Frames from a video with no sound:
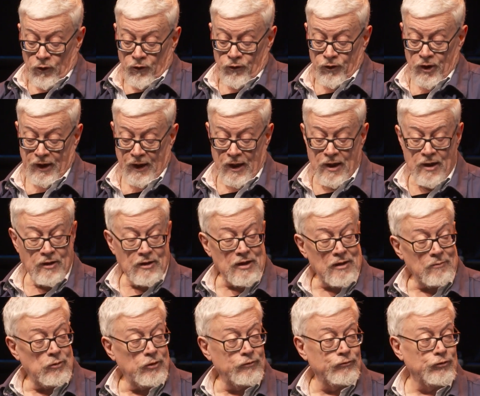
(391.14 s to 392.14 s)
The
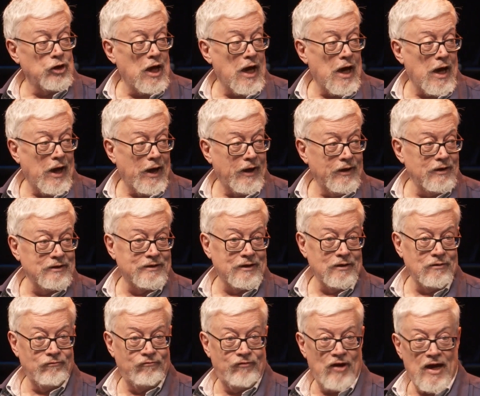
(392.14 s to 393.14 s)
kingdom of God is
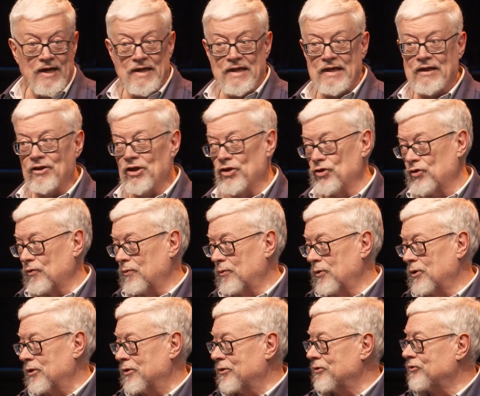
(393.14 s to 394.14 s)
invading this
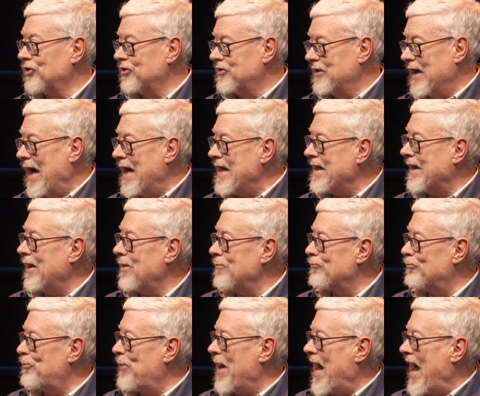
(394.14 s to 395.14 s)
world to take
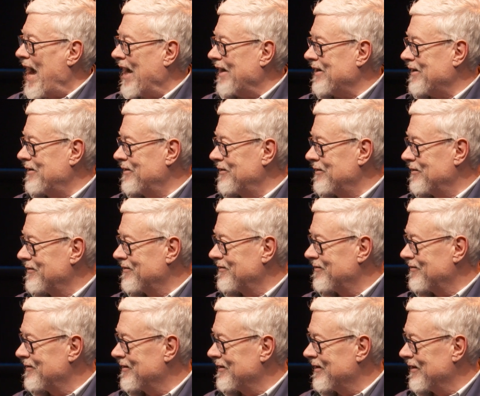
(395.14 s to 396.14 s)
it back
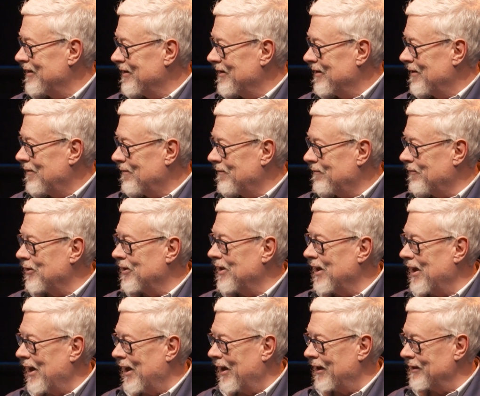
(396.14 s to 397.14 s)
for
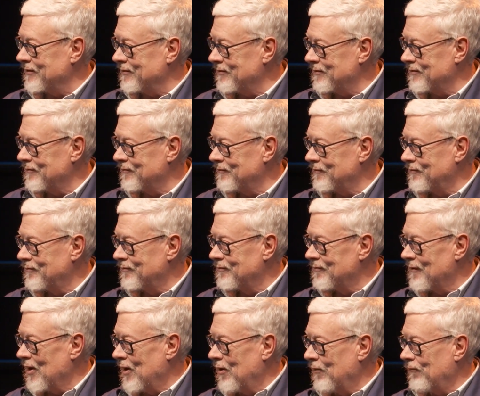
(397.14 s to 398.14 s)
God
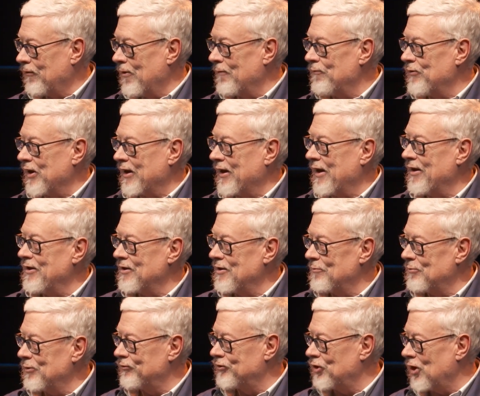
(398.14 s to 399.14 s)
from the kingdom
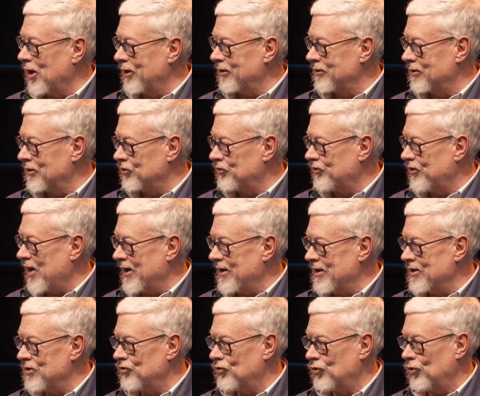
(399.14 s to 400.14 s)
of darkness that
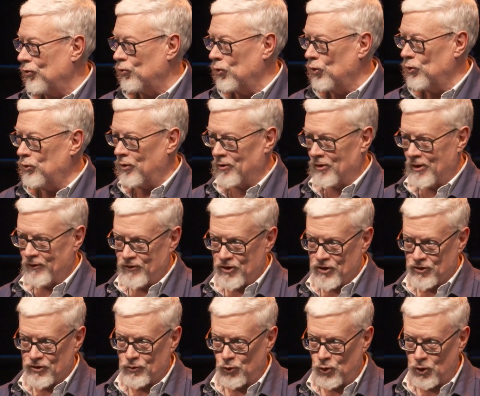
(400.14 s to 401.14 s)
is the ruler of
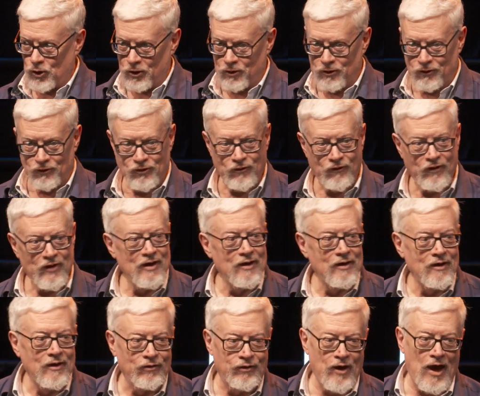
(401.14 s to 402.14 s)
this world.
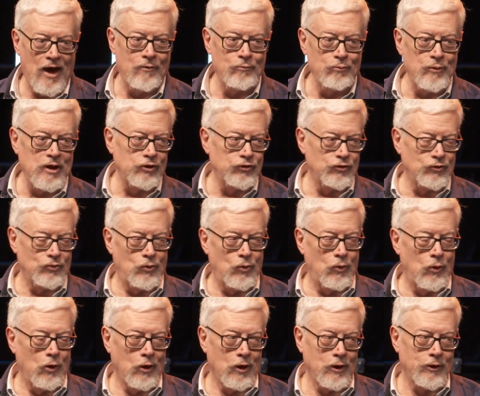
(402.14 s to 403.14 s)
That means
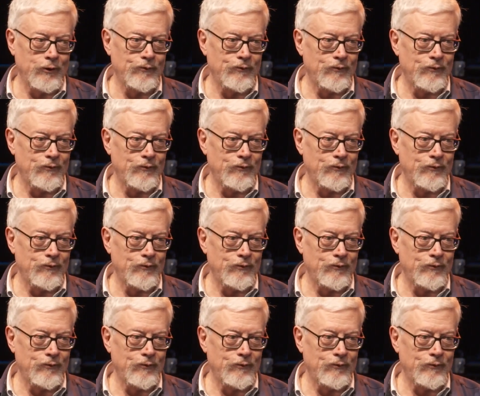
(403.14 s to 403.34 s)
war.